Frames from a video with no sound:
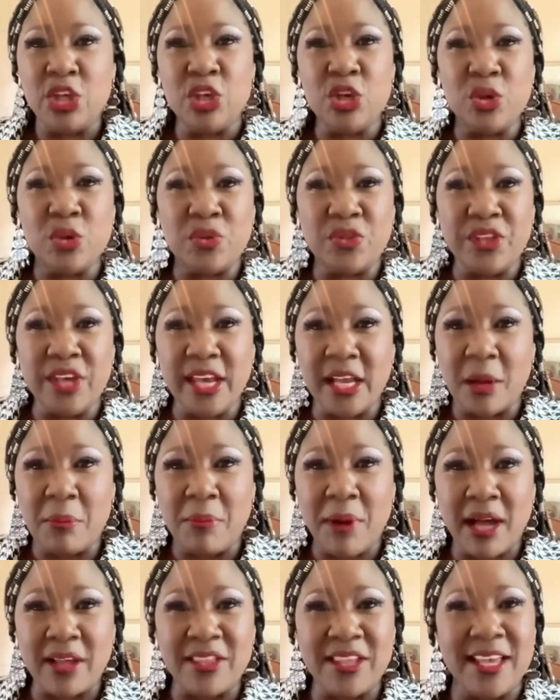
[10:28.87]
You think
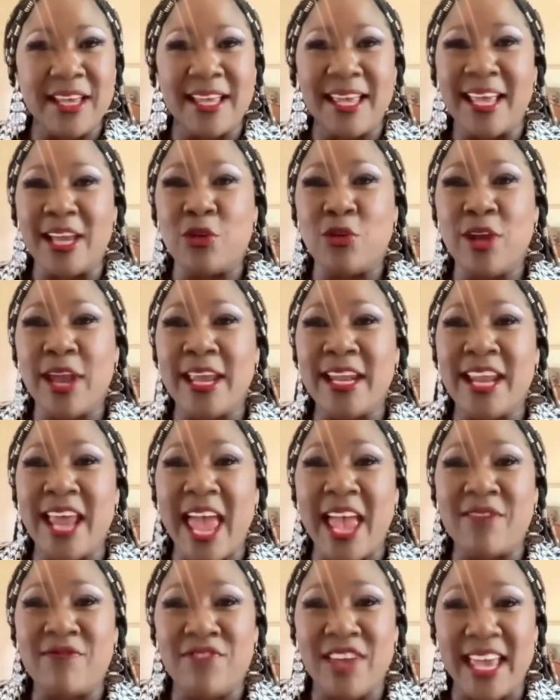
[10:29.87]
about it, it created
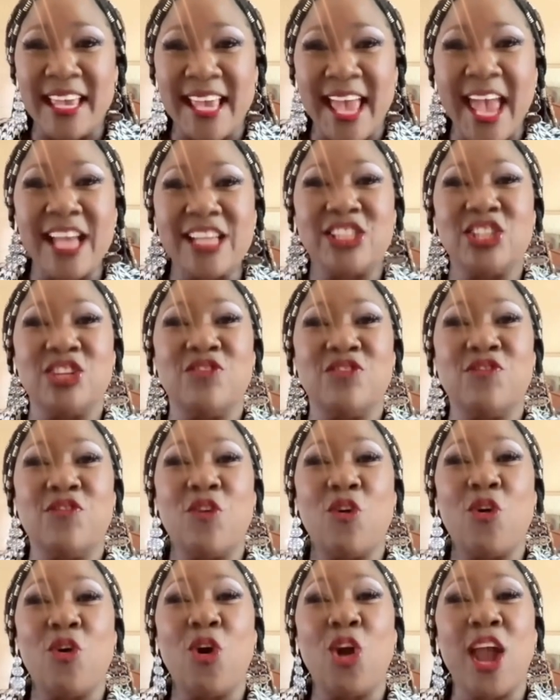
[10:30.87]
a vacation
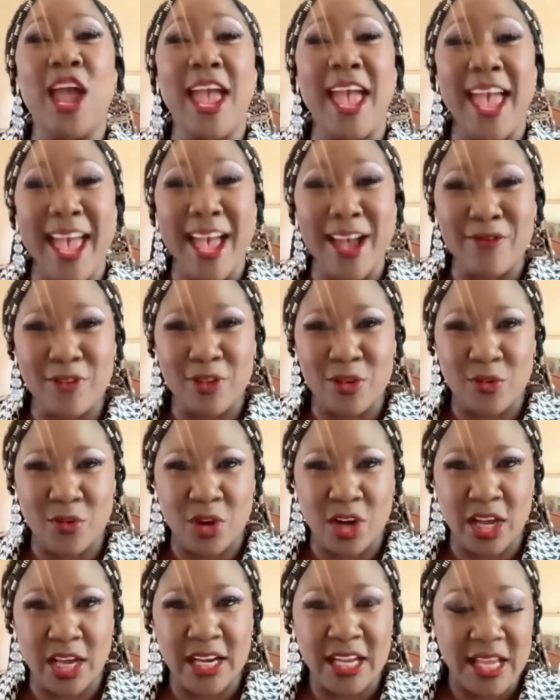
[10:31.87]
for
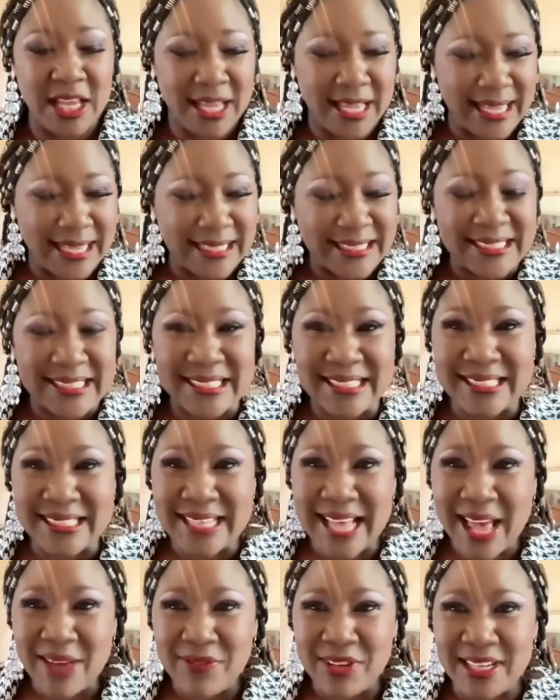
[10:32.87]
everyone.
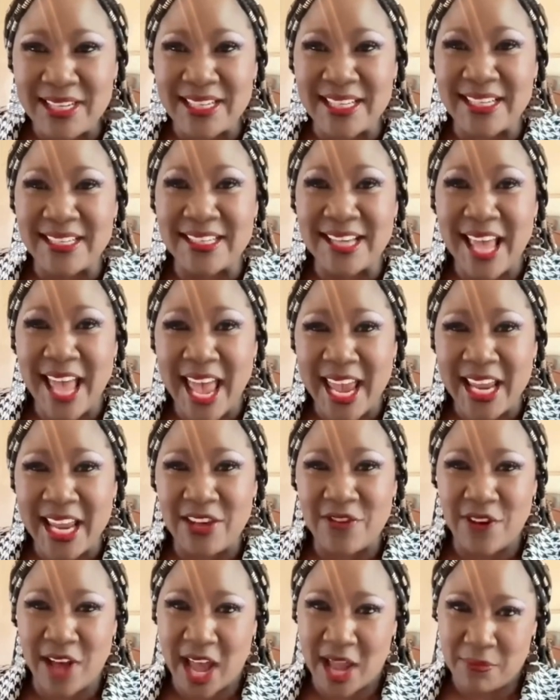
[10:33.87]
70
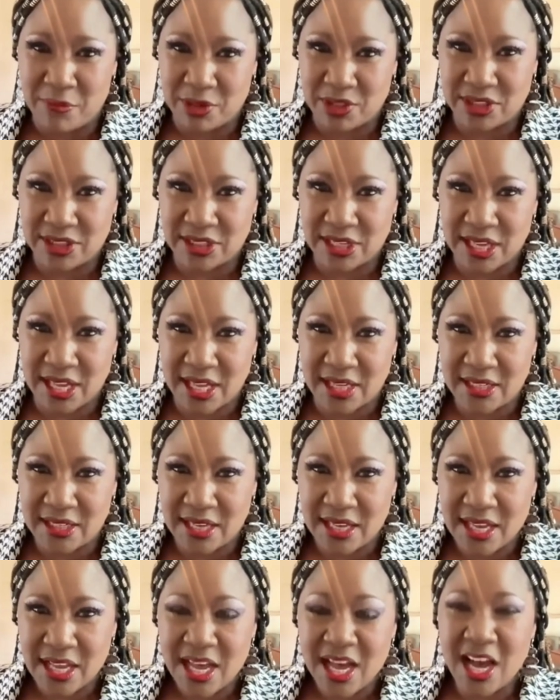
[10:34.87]
to 85%
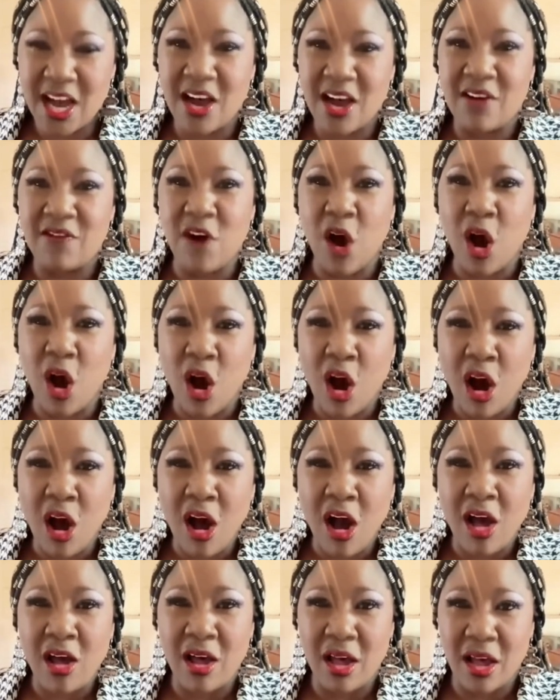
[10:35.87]
of
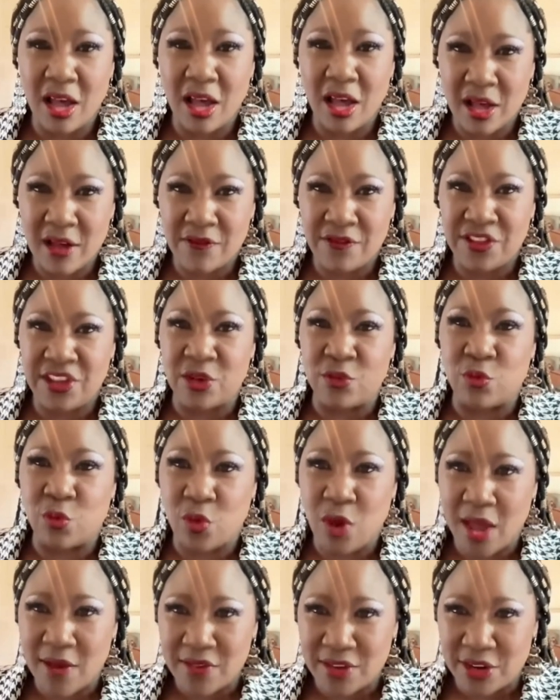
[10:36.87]
all of the
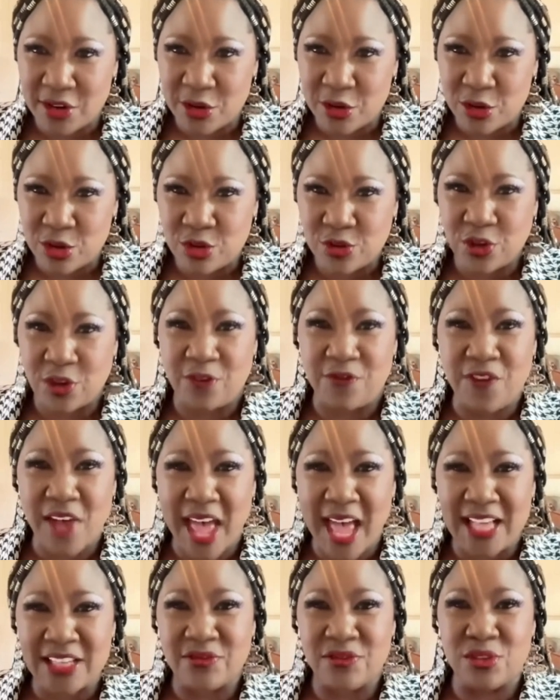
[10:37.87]
revenues for
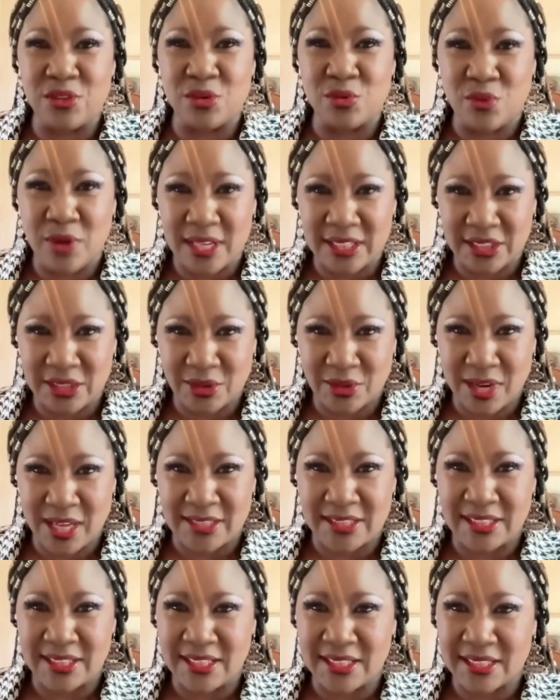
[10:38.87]
fast food
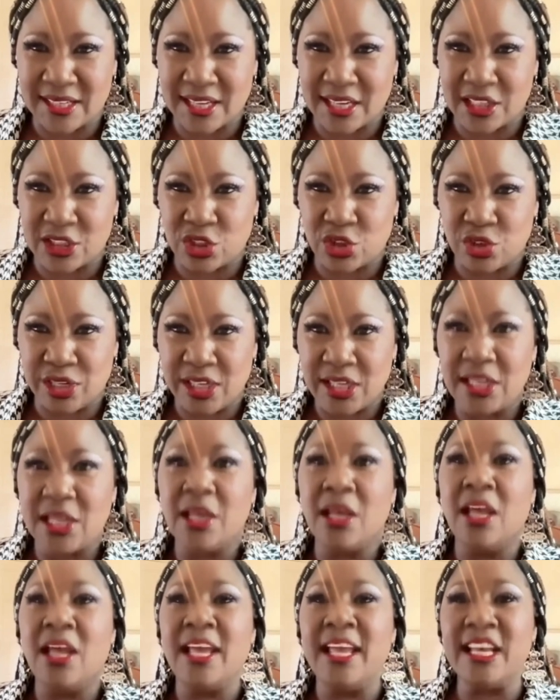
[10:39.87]
restaurants in this country
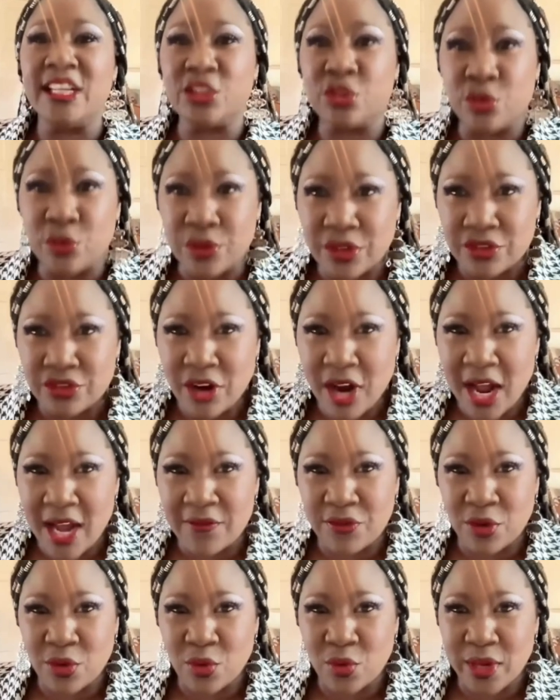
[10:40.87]
is through the
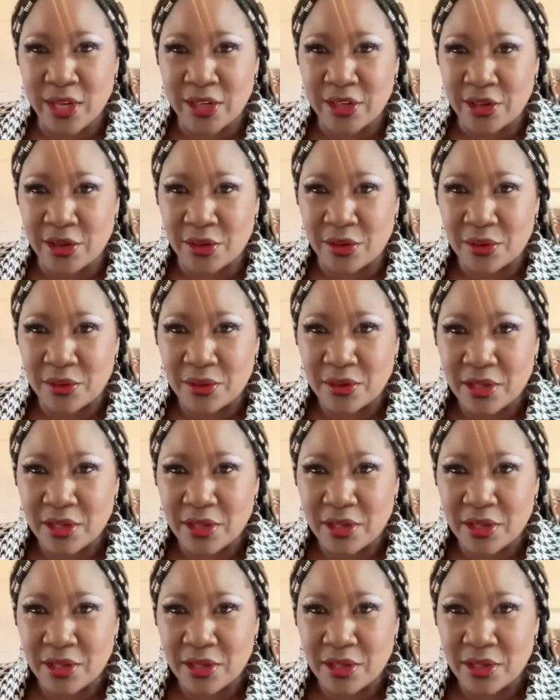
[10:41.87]
drive-through window.